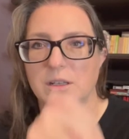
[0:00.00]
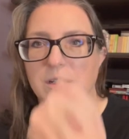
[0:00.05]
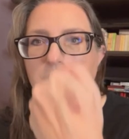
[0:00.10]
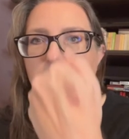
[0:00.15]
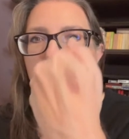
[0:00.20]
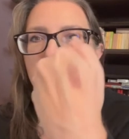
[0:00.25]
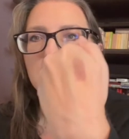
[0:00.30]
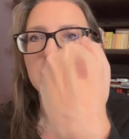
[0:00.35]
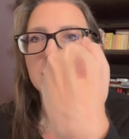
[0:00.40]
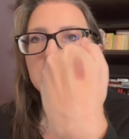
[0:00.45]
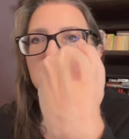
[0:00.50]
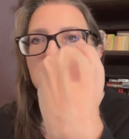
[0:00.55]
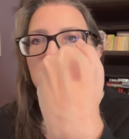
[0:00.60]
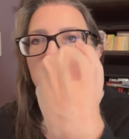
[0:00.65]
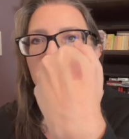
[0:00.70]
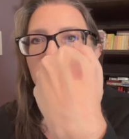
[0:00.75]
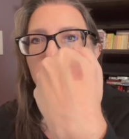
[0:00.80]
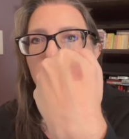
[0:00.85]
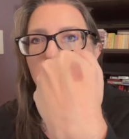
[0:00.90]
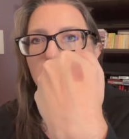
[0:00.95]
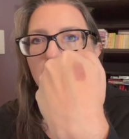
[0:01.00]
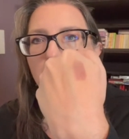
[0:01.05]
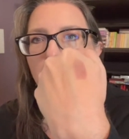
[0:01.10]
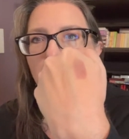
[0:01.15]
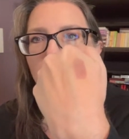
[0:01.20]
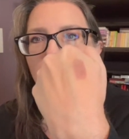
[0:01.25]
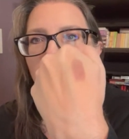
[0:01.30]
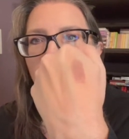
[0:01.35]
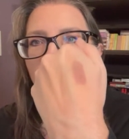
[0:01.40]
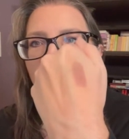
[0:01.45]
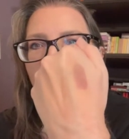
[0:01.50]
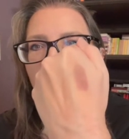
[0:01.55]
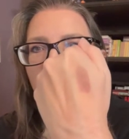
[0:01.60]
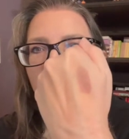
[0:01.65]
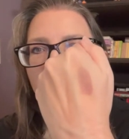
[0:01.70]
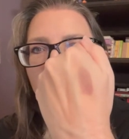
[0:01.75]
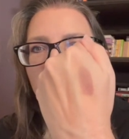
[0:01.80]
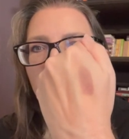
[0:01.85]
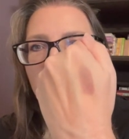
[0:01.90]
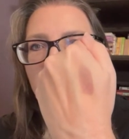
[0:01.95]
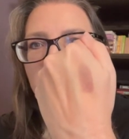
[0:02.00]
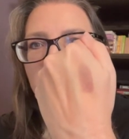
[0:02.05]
a deep color payoff,